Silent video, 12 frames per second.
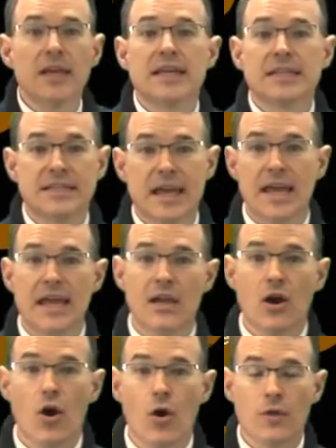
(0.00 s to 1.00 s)
saying
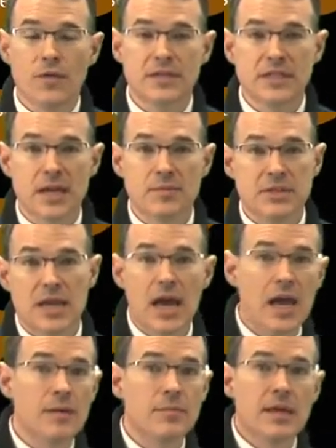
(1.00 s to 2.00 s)
all at the same
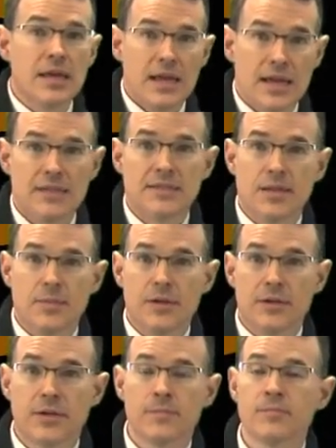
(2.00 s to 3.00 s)
time, exhibit.